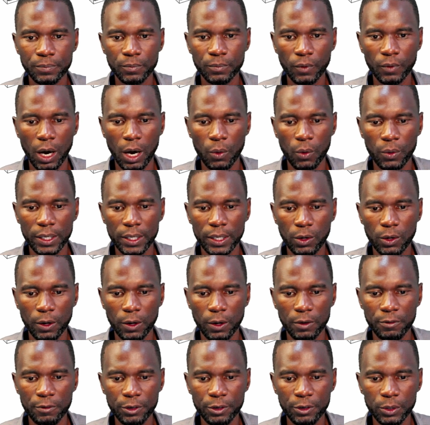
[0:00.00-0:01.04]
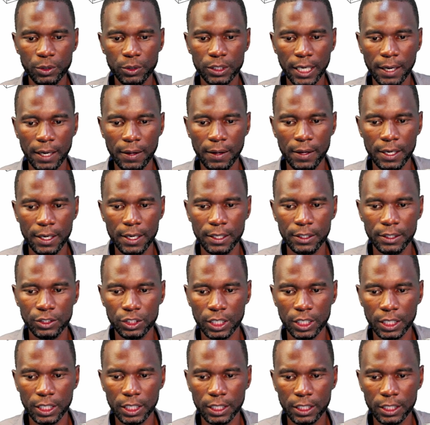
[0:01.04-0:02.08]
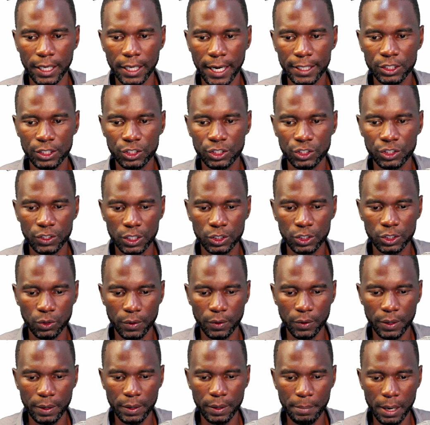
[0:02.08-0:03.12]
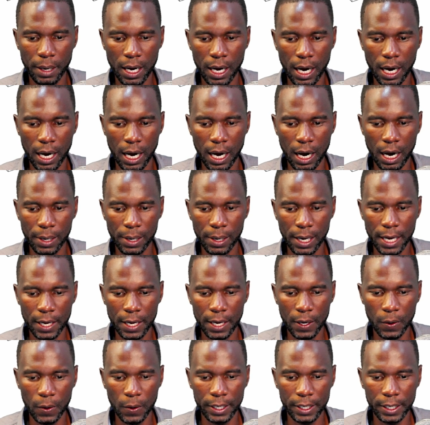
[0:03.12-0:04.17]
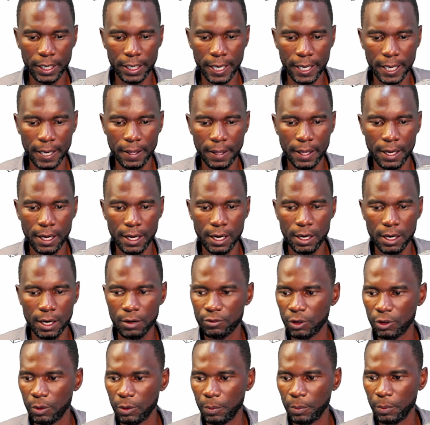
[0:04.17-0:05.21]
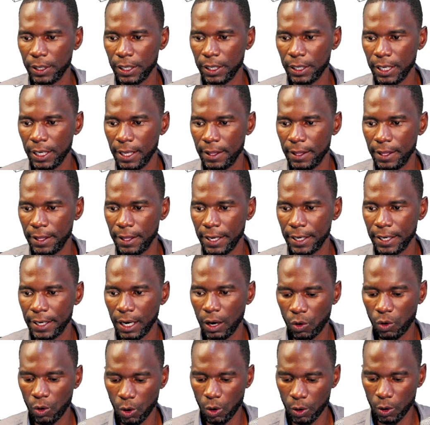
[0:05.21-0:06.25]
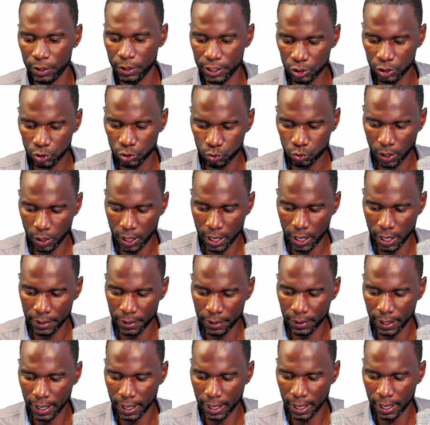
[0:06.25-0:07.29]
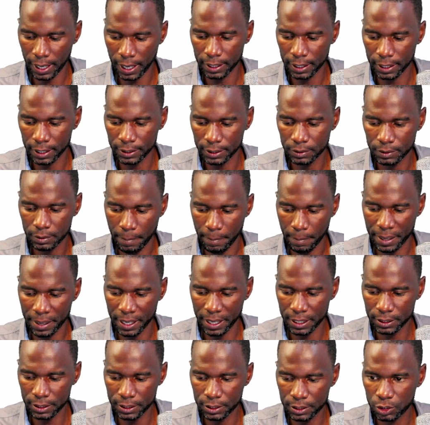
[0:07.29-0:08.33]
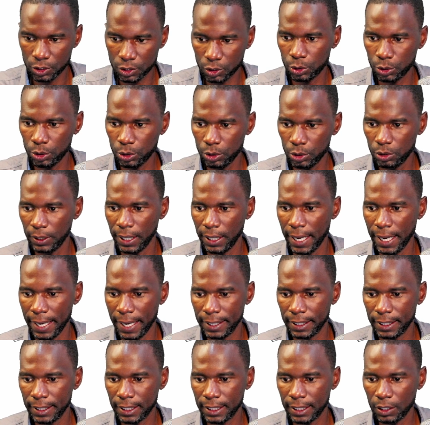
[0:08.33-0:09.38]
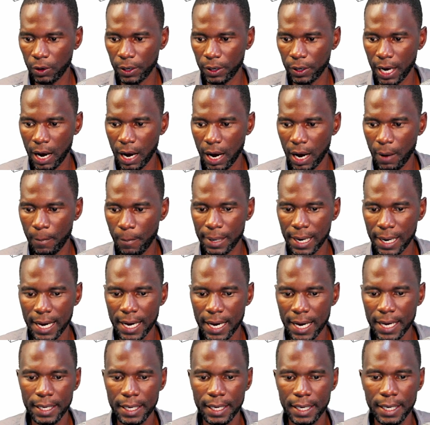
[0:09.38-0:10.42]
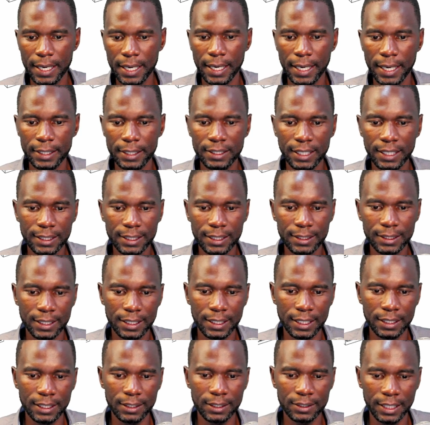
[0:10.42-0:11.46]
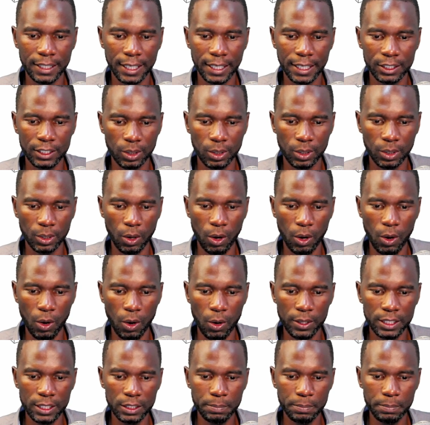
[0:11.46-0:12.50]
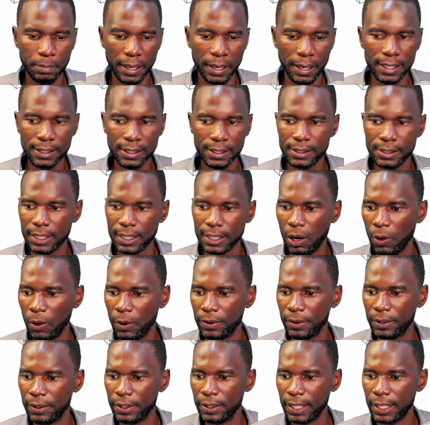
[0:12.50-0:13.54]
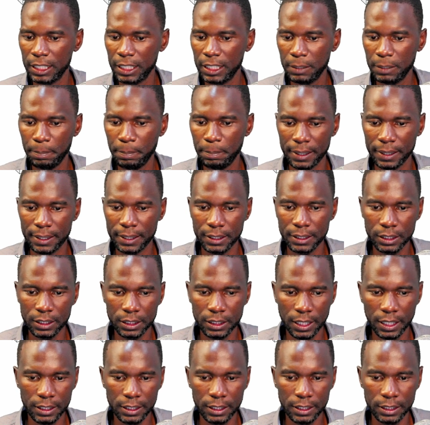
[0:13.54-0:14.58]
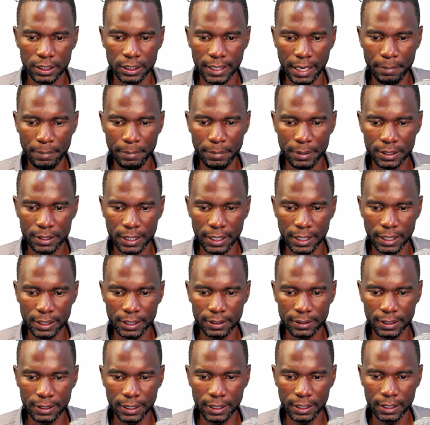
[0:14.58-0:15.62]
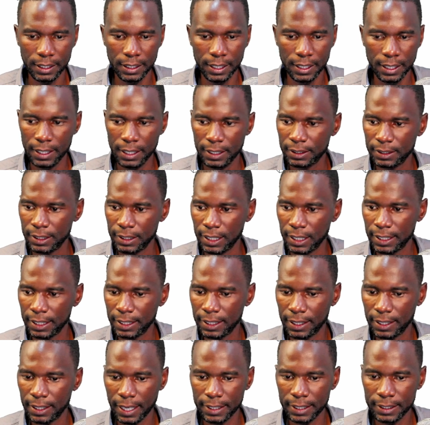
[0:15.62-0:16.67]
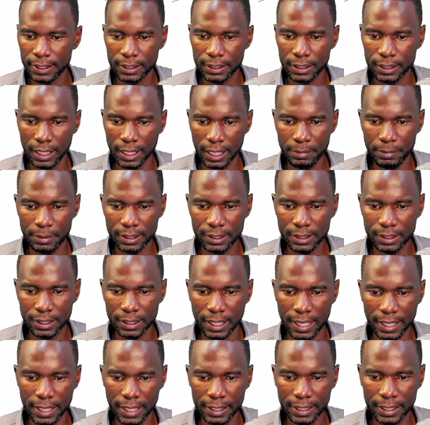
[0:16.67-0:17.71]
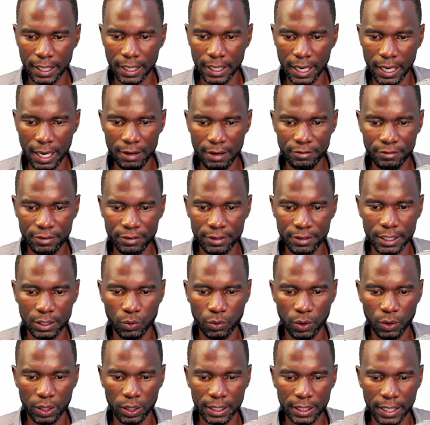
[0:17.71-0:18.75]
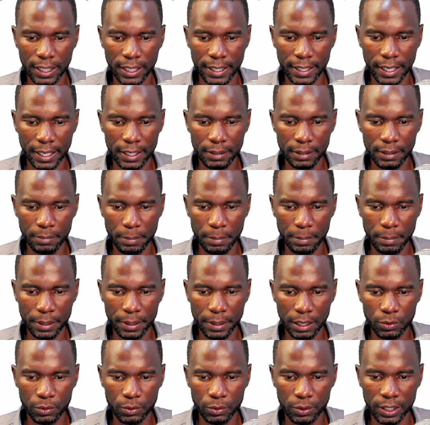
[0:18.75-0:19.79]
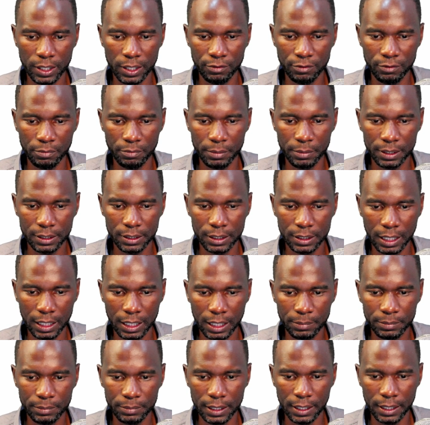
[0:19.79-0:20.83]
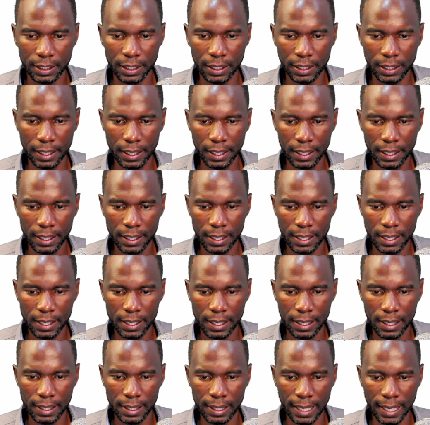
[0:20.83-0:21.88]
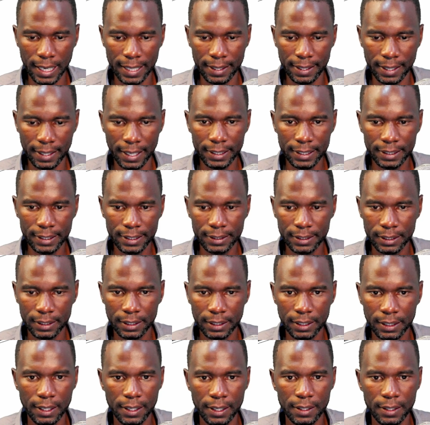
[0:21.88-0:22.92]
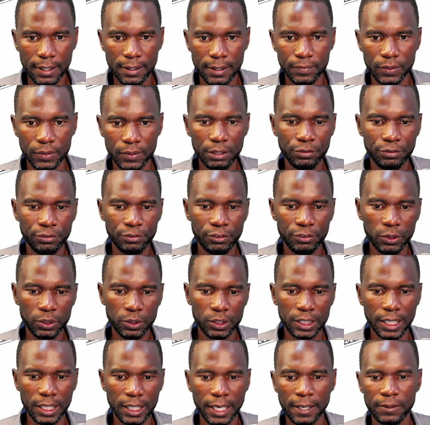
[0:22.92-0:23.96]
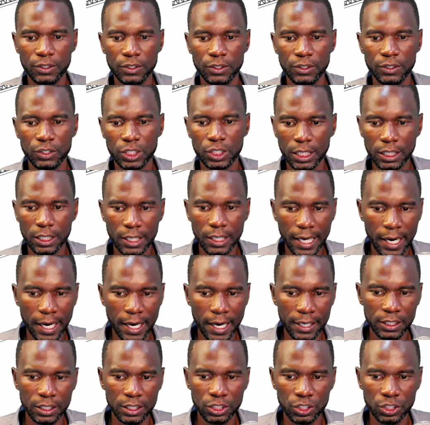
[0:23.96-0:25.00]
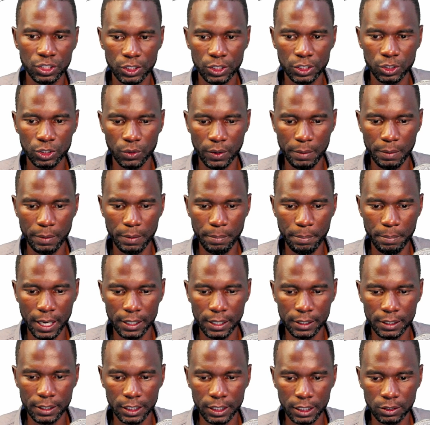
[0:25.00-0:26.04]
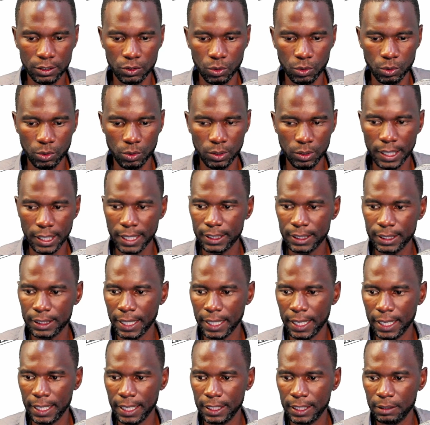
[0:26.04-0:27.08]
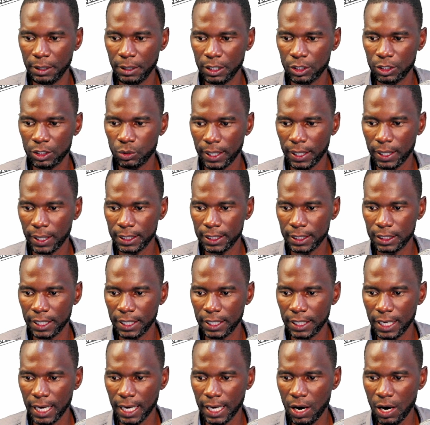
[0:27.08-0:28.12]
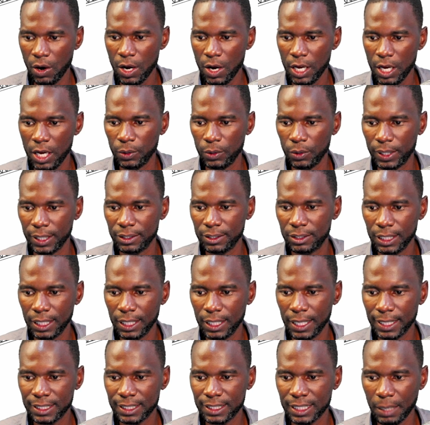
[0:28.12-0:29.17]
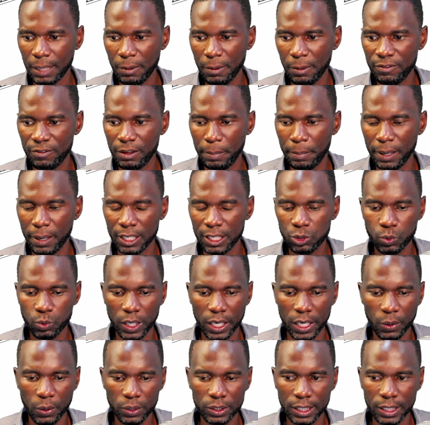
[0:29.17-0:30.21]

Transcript: I'll click on filter, check none, structural rebar, apply, okay. From here, then I'll call this one as base two and click on apply and just click inside. So all these bars are on that partition. Did I miss anything? Select that. Let me select everything once again. Maybe I could have missed something here like that. Then filter, check none, structural rebar, just do that and make sure that now you can see that some of the bars were not,